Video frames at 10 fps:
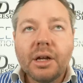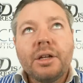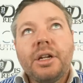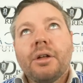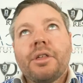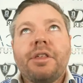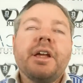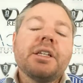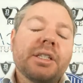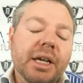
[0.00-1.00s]
You know, the thing
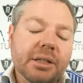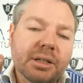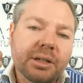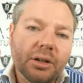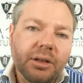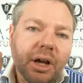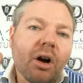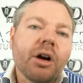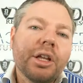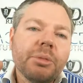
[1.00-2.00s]
is this, the
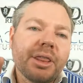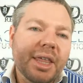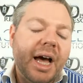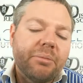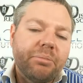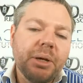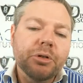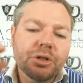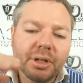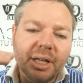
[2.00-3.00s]
argument that people
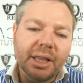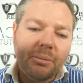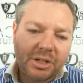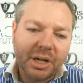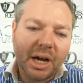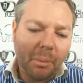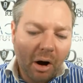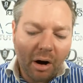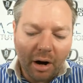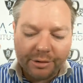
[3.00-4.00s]
shouldn't get that much time
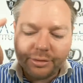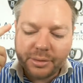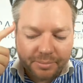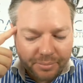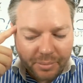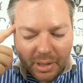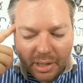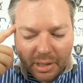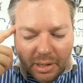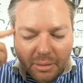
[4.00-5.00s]
off
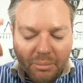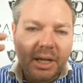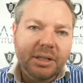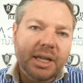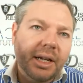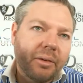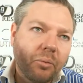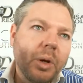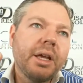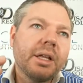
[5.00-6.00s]
means that it
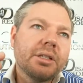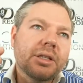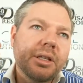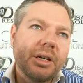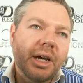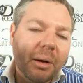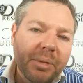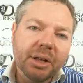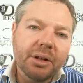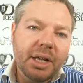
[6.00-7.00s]
weakens the
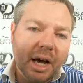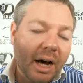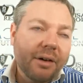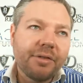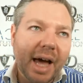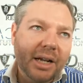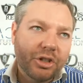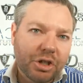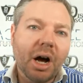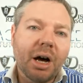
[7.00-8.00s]
ability of that
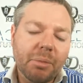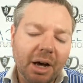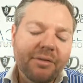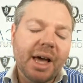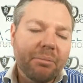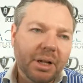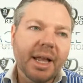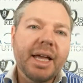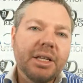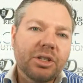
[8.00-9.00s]
job, of that
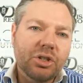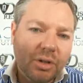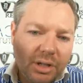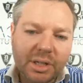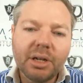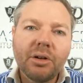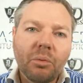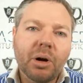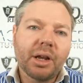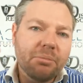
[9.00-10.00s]
place, to continue to
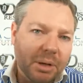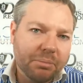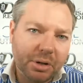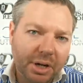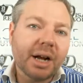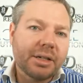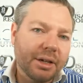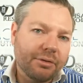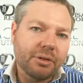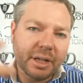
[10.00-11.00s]
work and be
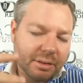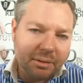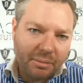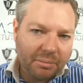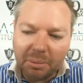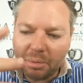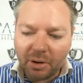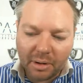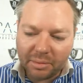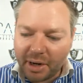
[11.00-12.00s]
productive, right? The people
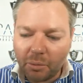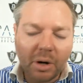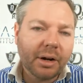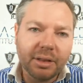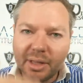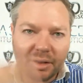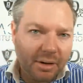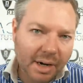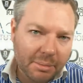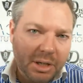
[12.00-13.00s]
aren't there working, then they're
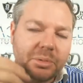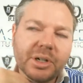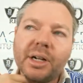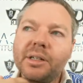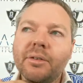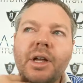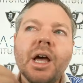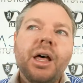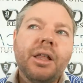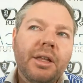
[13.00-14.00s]
not going to be as productive.
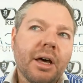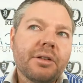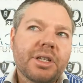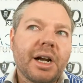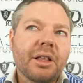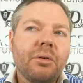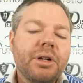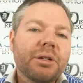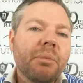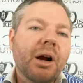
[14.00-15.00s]
The other side of the coin
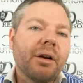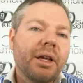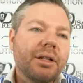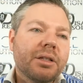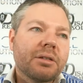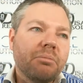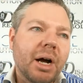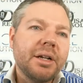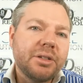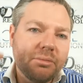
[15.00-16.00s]
is Americans,
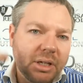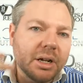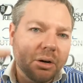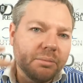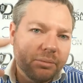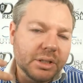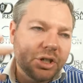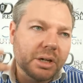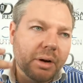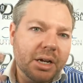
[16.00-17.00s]
my, you know,
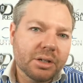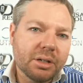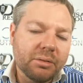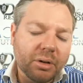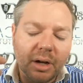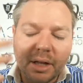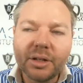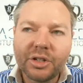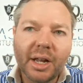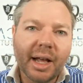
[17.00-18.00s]
generation, the
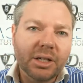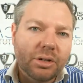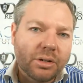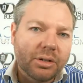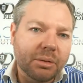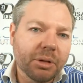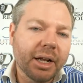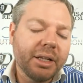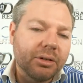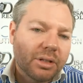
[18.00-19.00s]
Gen Xers, the
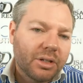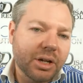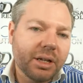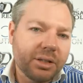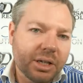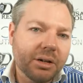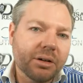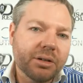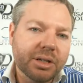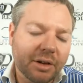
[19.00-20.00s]
millennials, the Gen
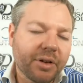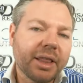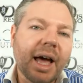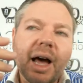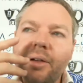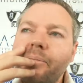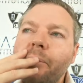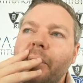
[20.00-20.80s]
Zers, stuff like that.